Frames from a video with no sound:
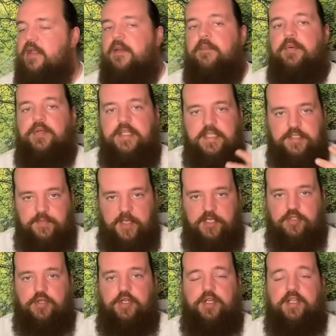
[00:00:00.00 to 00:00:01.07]
Please make
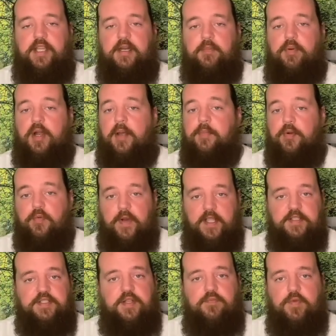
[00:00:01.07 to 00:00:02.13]
sure you're getting proper
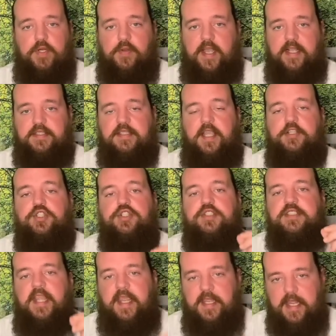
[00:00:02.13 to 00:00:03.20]
rest and relaxation.
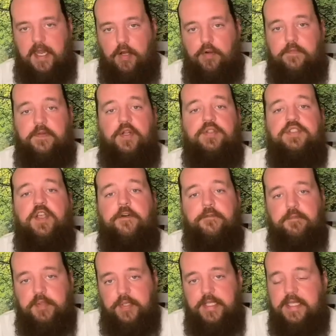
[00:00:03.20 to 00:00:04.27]
Take care of yourself,
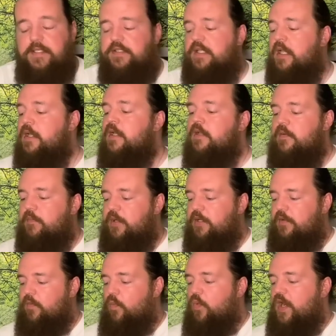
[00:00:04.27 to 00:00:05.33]
please.
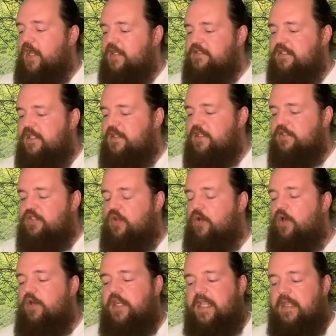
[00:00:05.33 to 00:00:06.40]
But when I see this
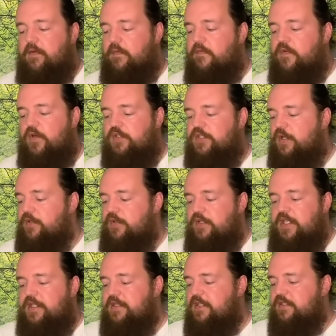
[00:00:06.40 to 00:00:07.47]
card in reverse
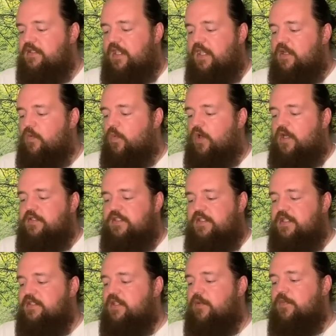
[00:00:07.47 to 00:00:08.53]
underneath this King of Wands,
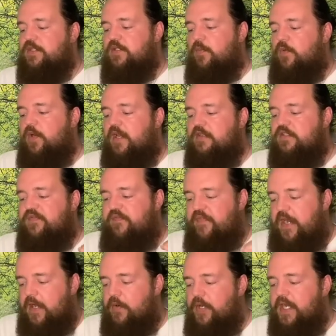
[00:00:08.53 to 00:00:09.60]
this could be someone that is
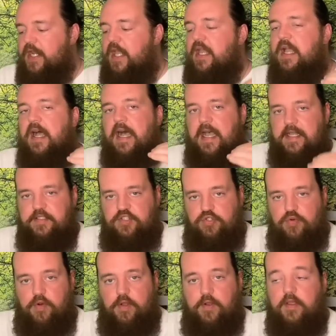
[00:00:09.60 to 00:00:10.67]
very high
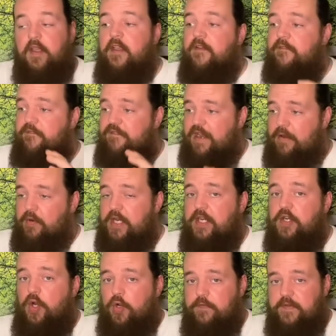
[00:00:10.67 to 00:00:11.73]
strung, very
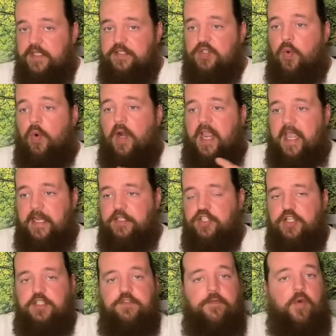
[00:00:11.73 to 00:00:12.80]
nervous or
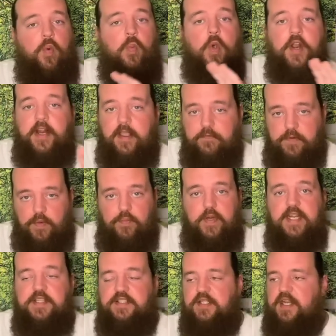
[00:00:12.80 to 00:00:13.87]
anxious for whatever
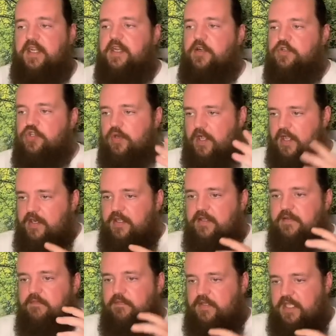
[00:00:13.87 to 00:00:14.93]
reason, and they're trying to
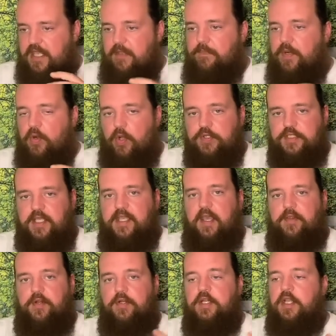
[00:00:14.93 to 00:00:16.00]
keep it all
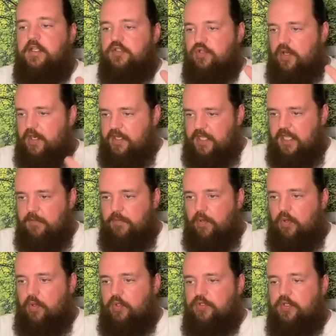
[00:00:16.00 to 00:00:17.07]
together. Trying to keep a
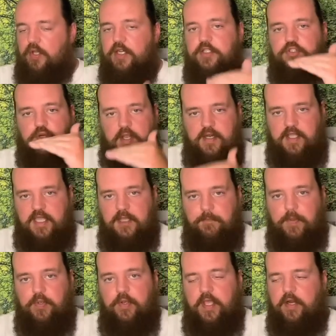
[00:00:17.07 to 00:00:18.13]
hold on it, trying to
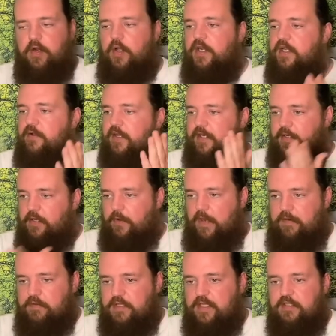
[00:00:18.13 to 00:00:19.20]
keep a lid on it. Like, no,
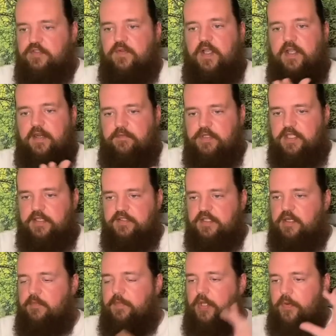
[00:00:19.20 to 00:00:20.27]
everything's fine. Everything's
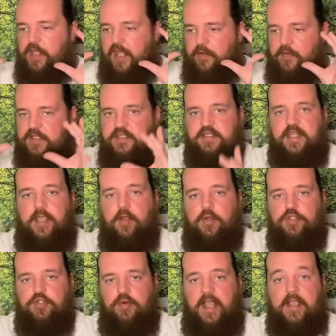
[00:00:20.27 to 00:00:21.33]
going to be okay. Let's stay
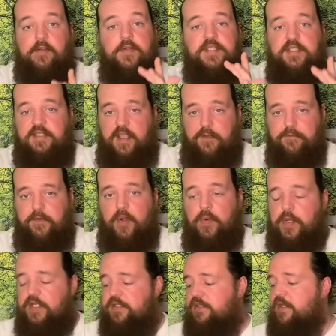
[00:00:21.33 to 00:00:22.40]
on track. Let's stay
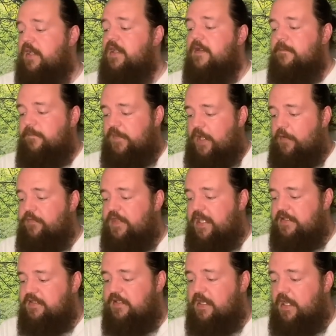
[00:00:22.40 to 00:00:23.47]
focused. Now, if
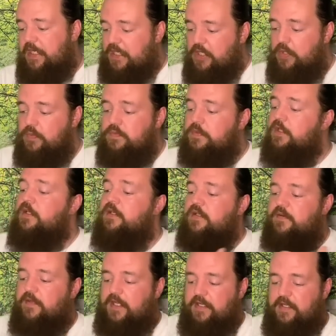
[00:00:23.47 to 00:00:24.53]
that's not you,
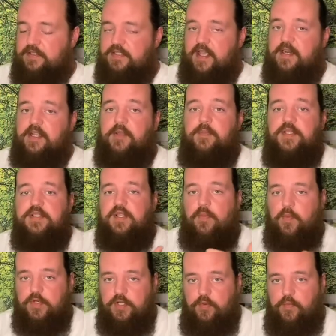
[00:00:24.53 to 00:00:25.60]
like I said, it could be
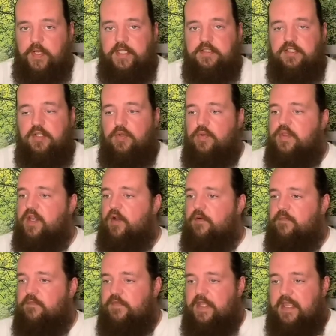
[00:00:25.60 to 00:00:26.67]
someone you're linked to. They're,
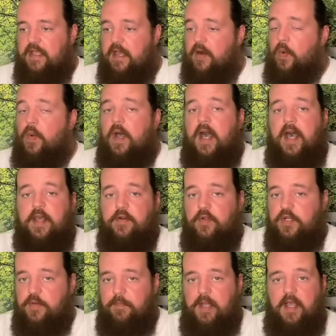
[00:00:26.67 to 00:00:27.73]
they got a lot
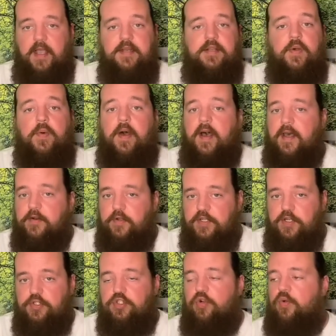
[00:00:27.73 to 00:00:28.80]
on their mind, a lot on
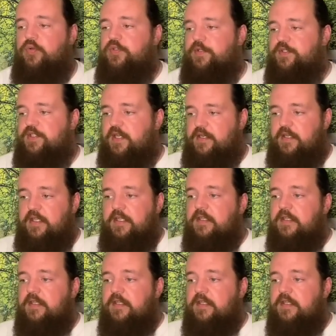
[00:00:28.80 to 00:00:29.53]
their shoulders, and